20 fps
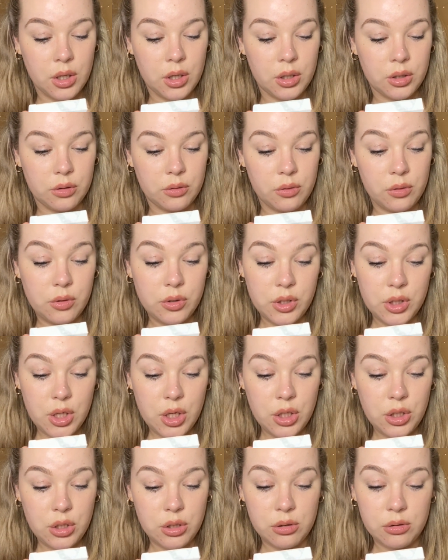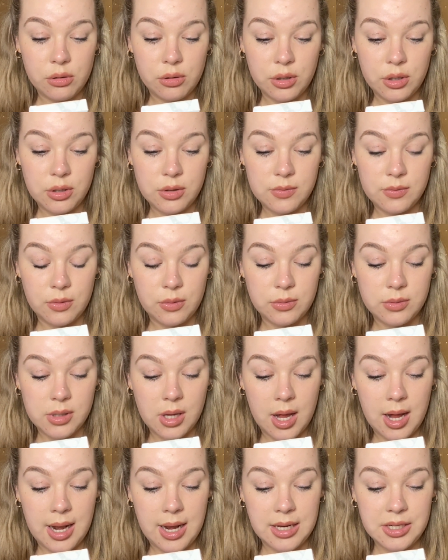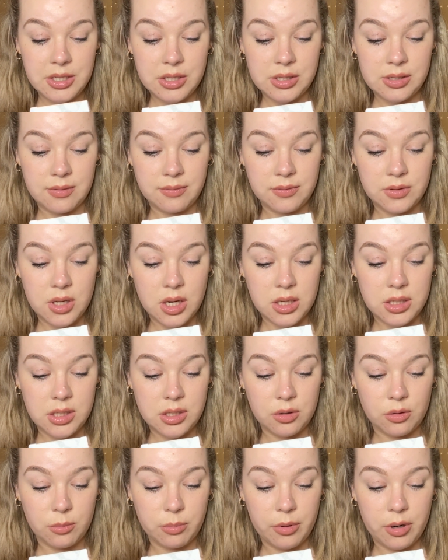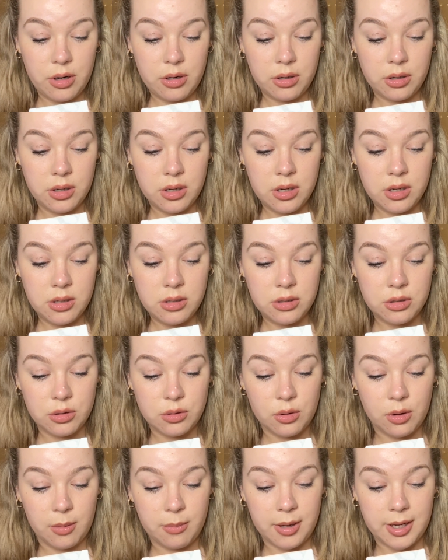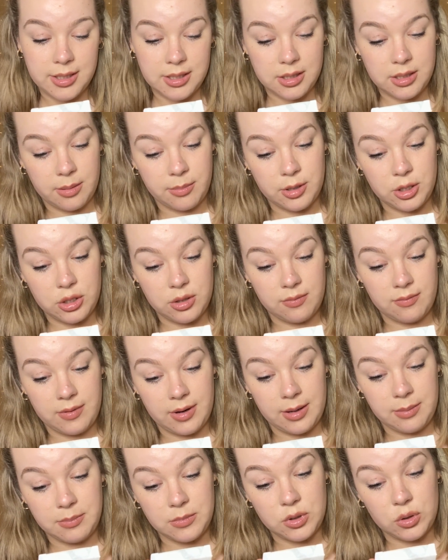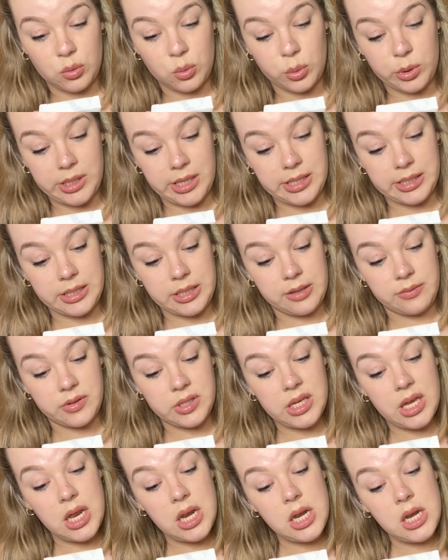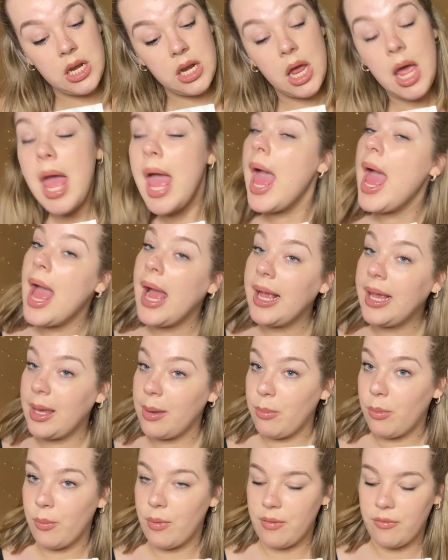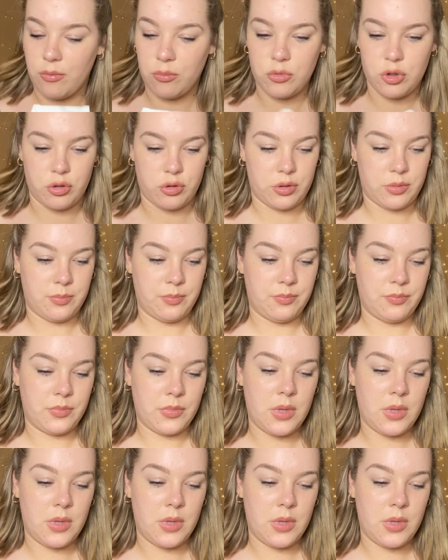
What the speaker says: Caution, do not use false eyelashes if dirty or broken. Do not apply to damaged, inflamed or sensitive skin, and keep away from children.